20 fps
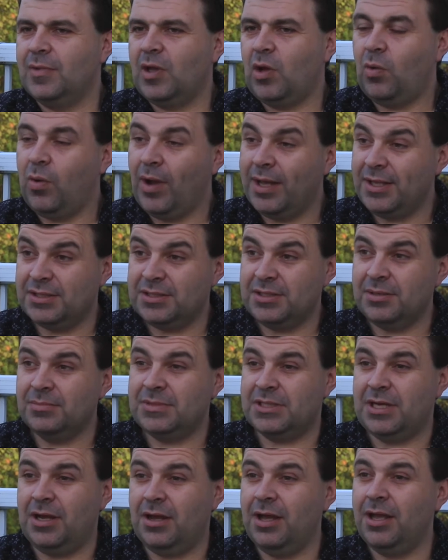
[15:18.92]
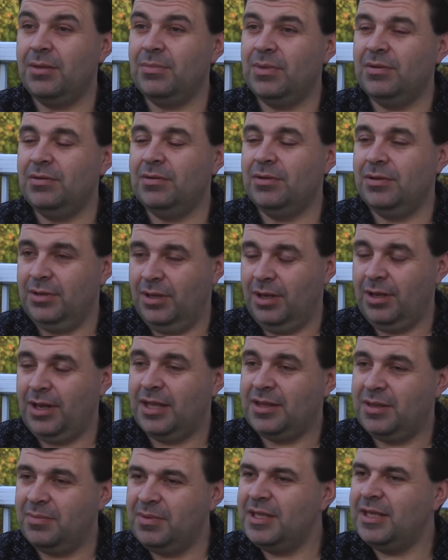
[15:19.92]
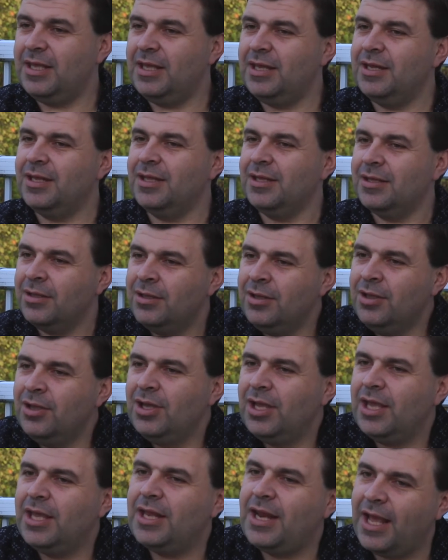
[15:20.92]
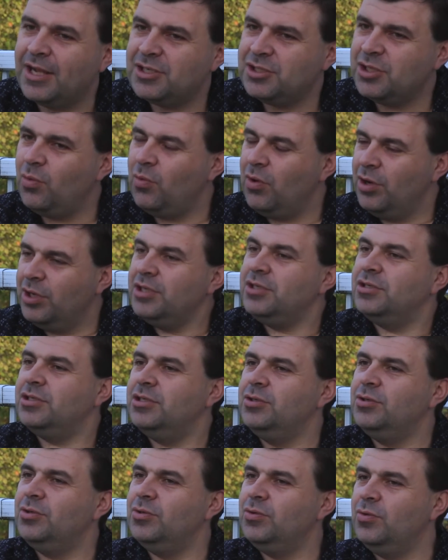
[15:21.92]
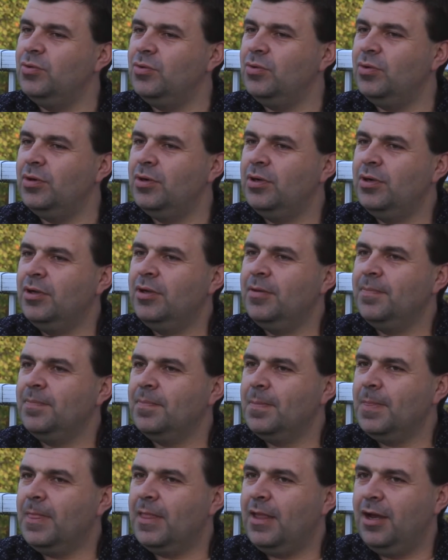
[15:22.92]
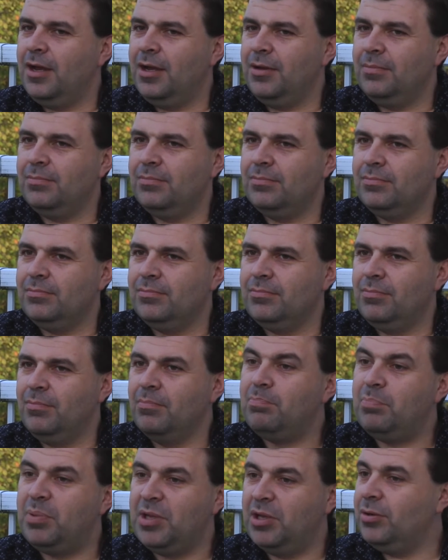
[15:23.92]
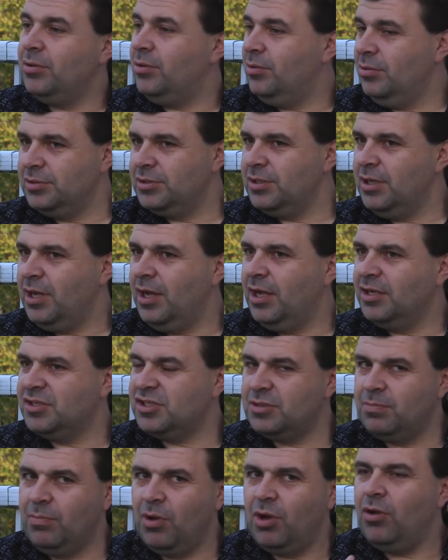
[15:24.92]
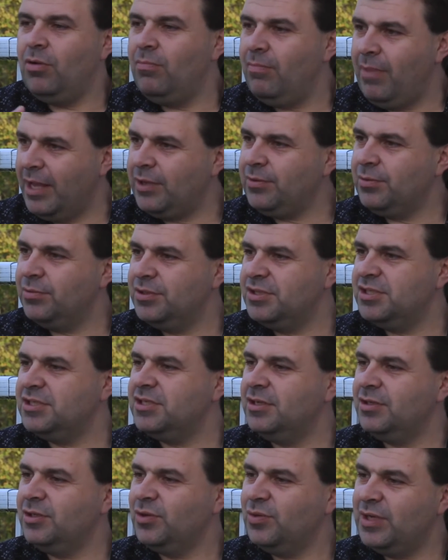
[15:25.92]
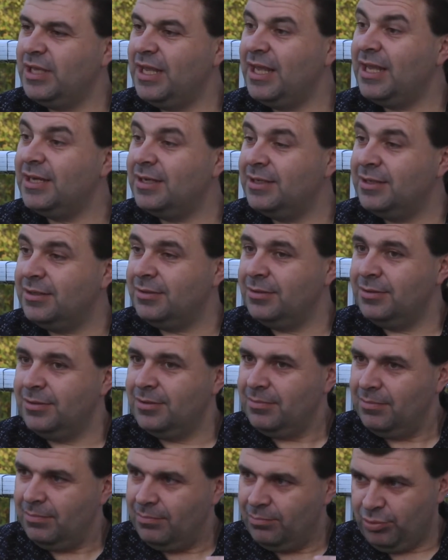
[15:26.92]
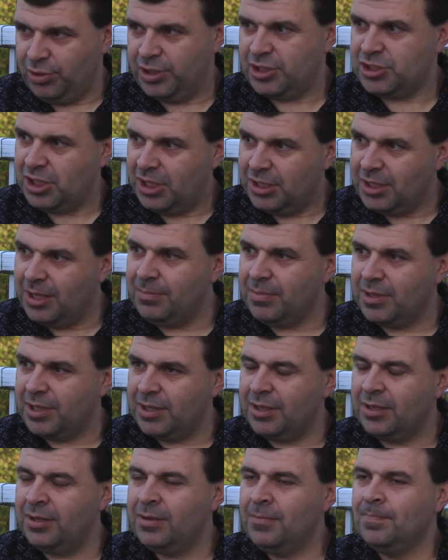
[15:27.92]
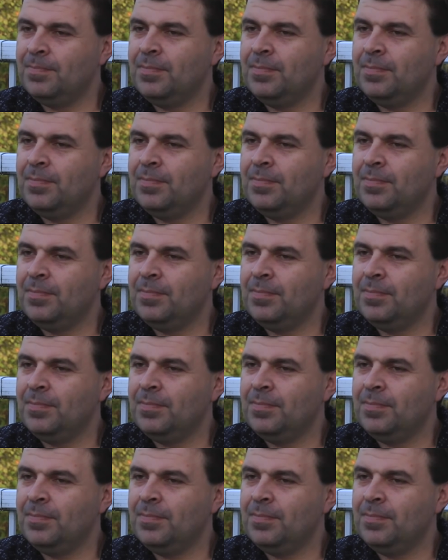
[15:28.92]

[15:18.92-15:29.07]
quite some time at the beginning in actually wanting to build a small micro distillery in British Columbia.